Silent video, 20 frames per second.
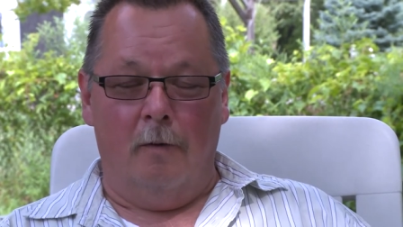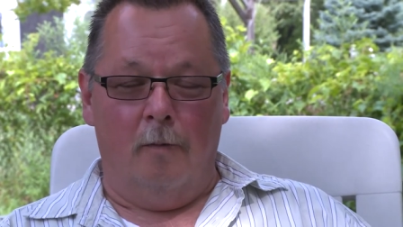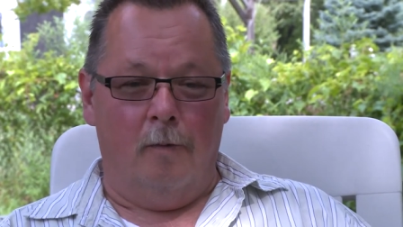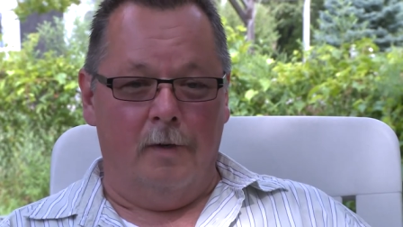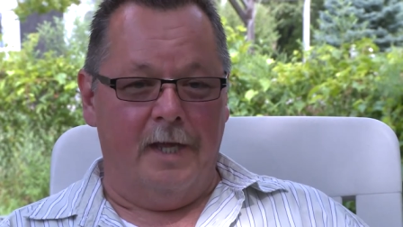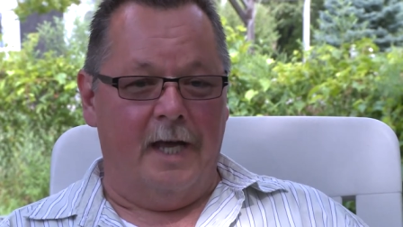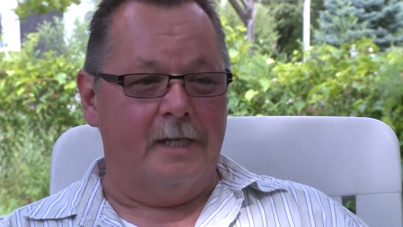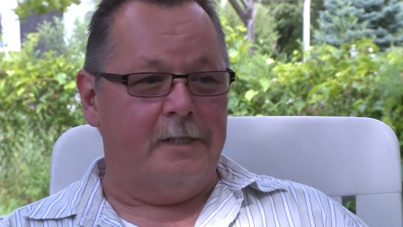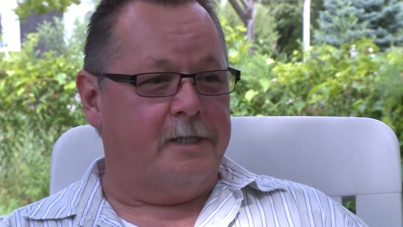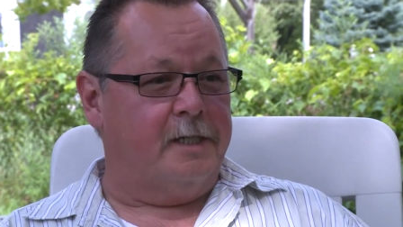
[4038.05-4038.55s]

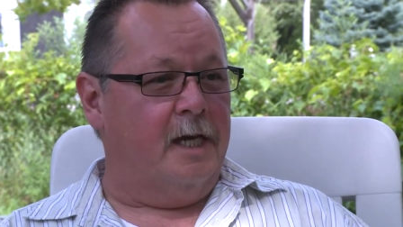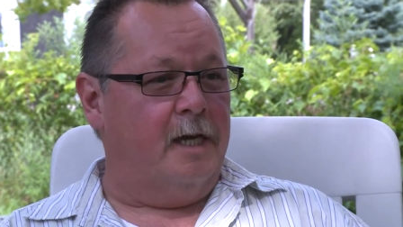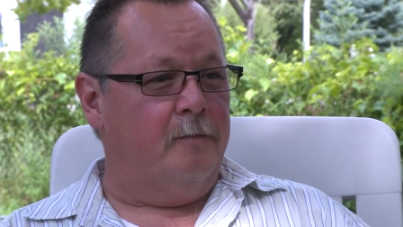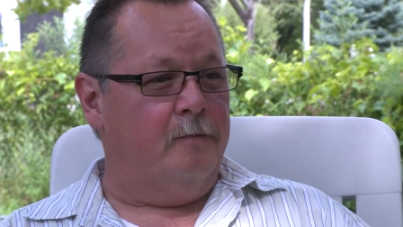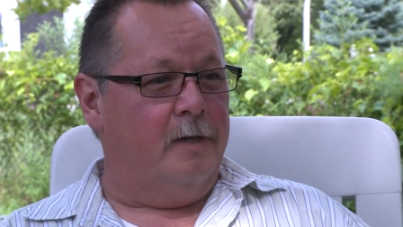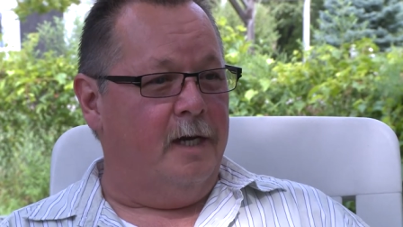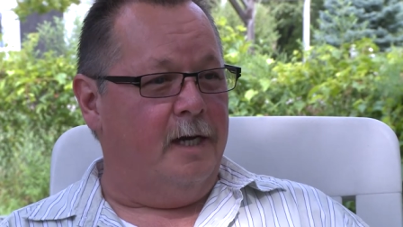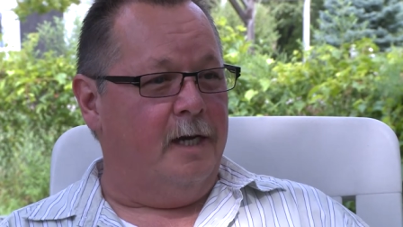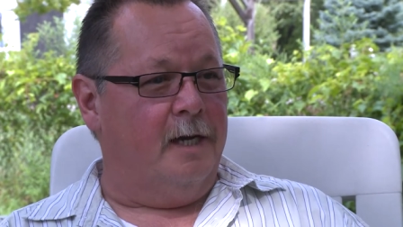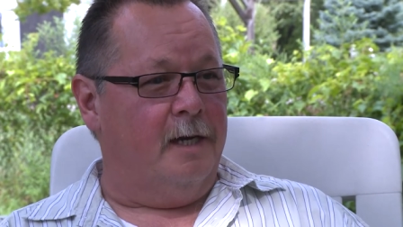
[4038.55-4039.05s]
Well, that
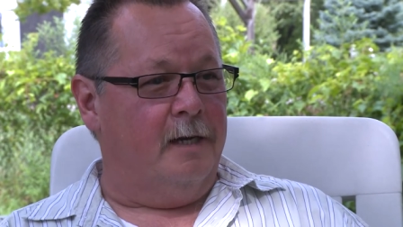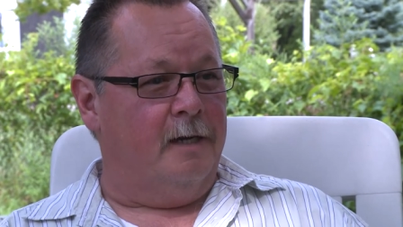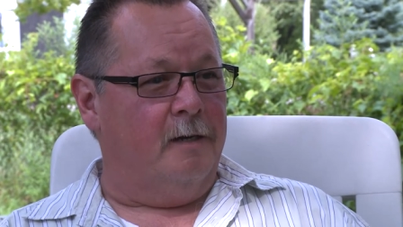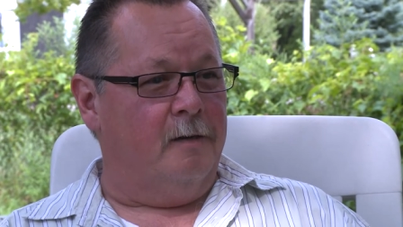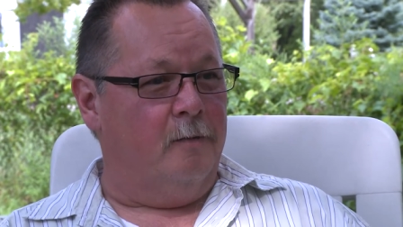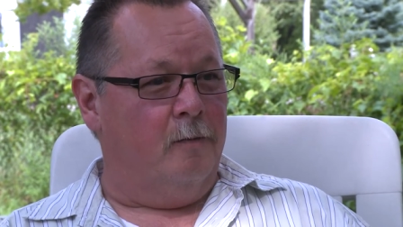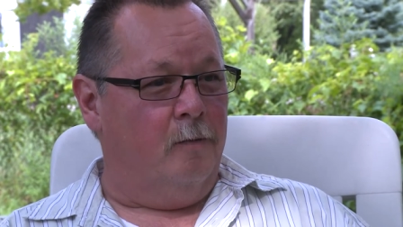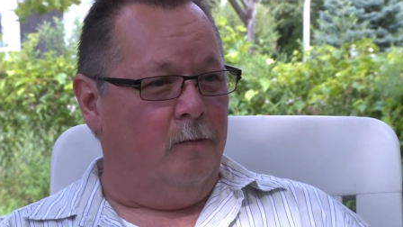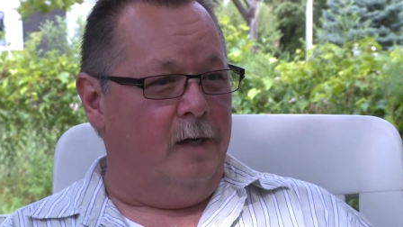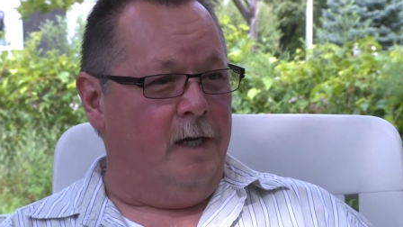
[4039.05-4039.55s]
same day,
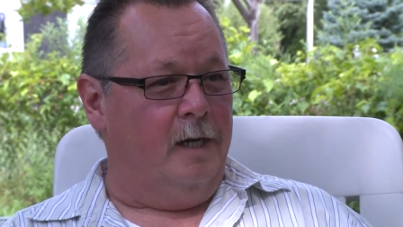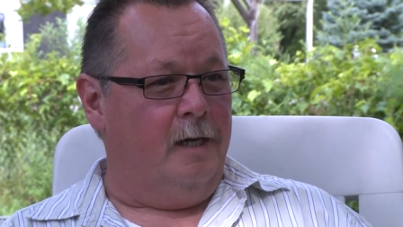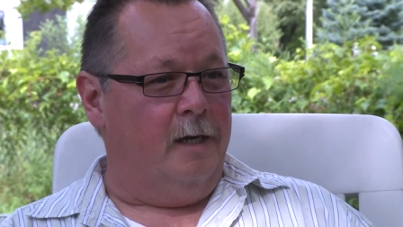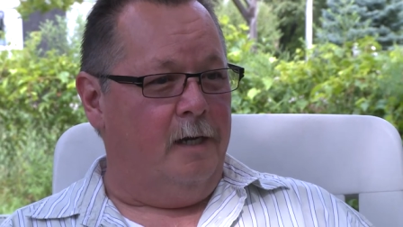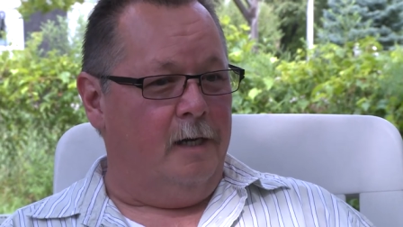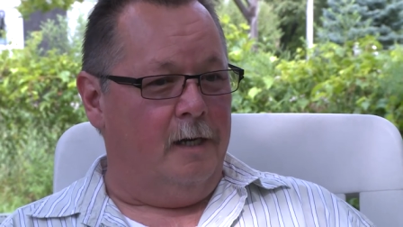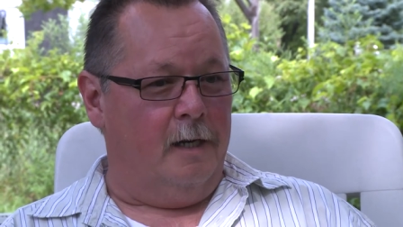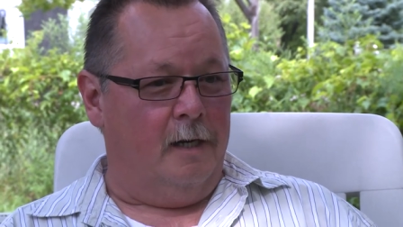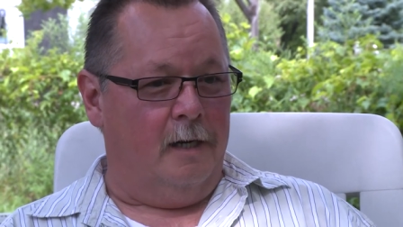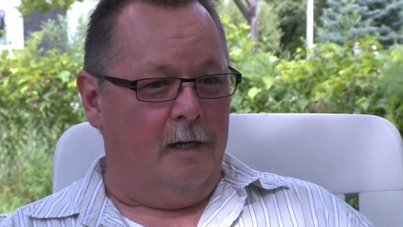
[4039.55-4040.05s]

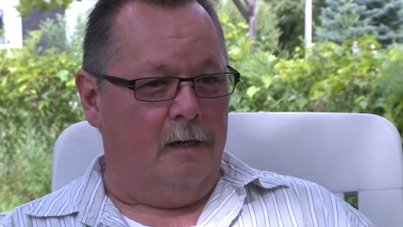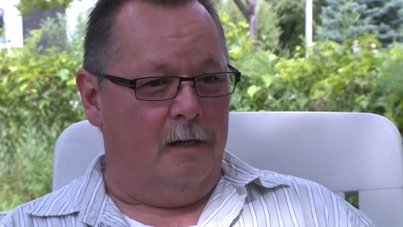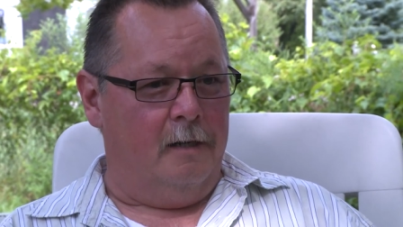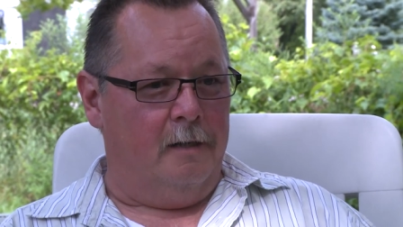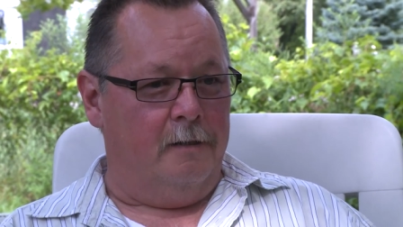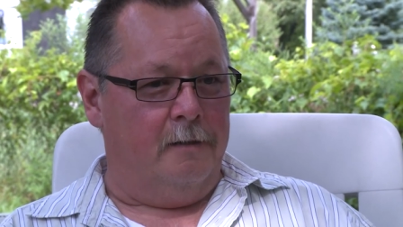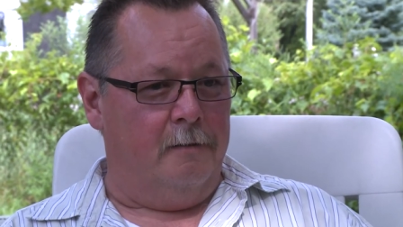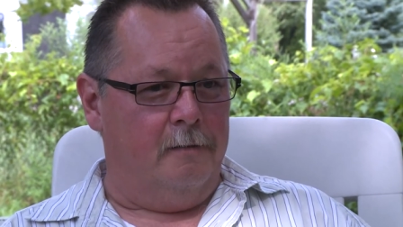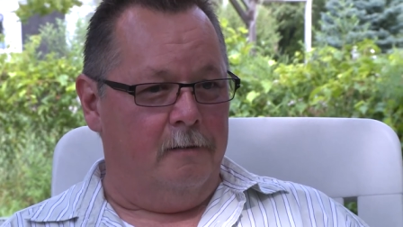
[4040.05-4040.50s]
we, uh,